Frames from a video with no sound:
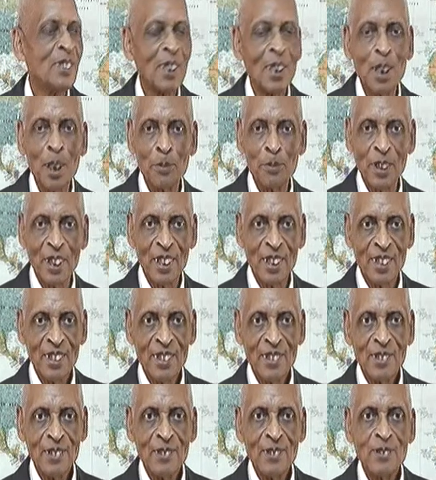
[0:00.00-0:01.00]
Army
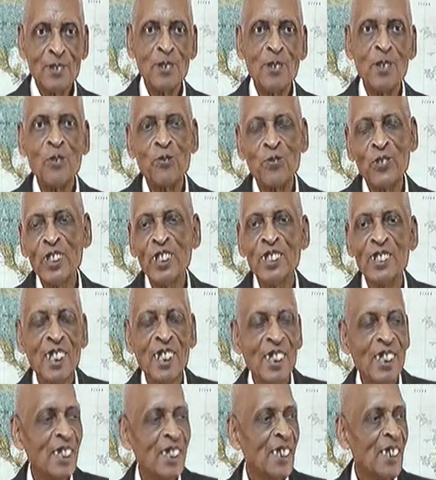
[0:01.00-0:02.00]
to defeat
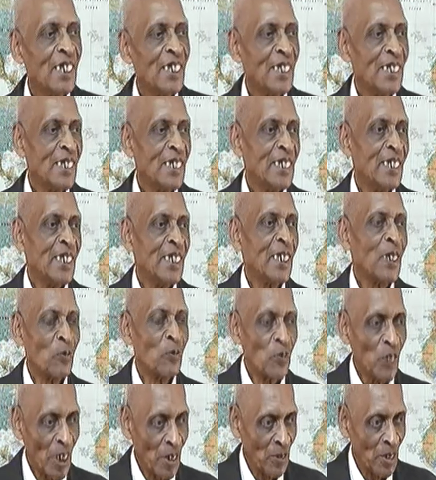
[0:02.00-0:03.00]
the
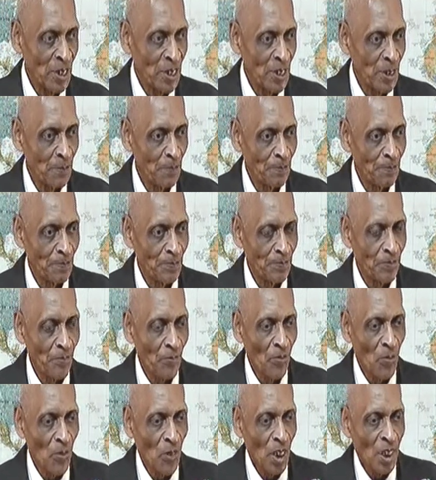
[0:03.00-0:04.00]
Confederates.
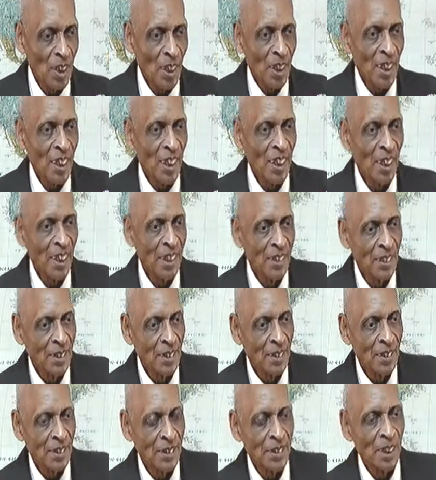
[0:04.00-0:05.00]
And
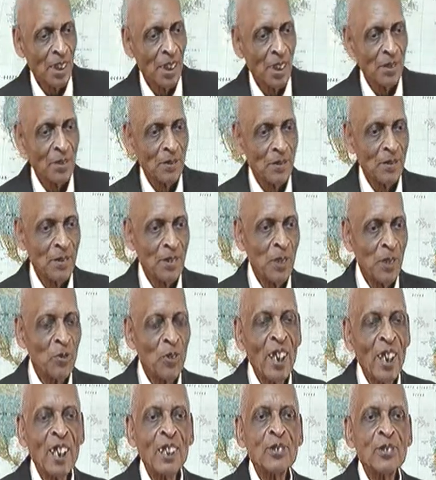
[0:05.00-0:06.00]
said they
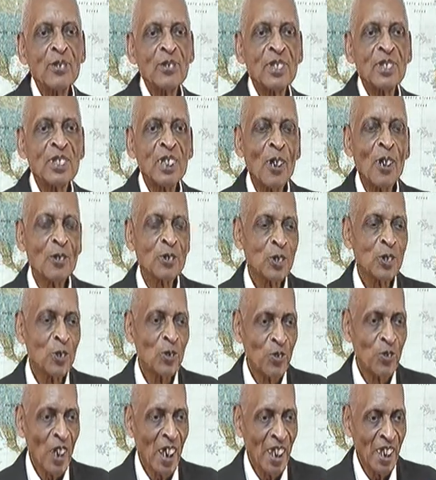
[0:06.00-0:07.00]
ran through the South so
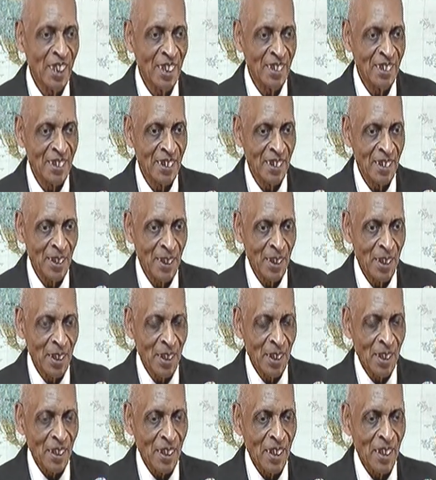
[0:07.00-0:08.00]
fast,
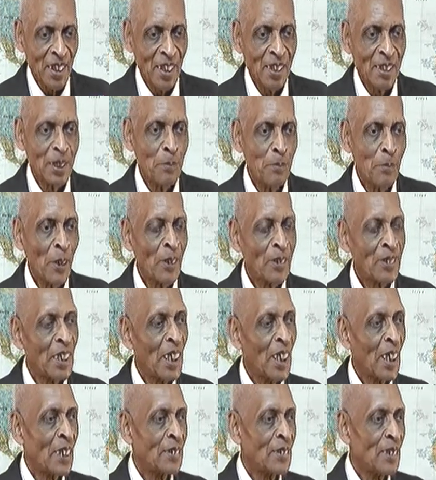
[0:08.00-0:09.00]
and they burnt
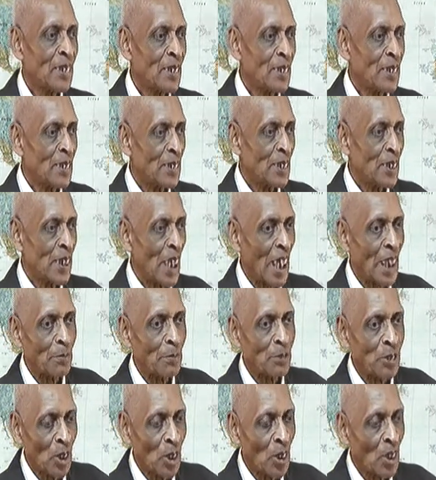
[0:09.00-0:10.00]
down a lot of
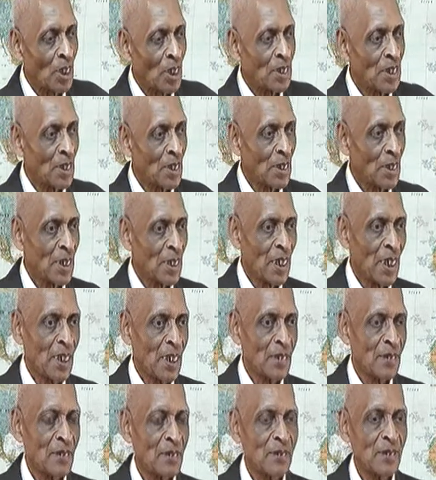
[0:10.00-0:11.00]
Georgia and
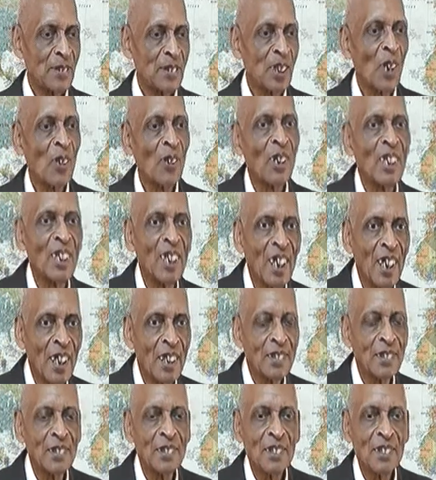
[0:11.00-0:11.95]
South Carolina.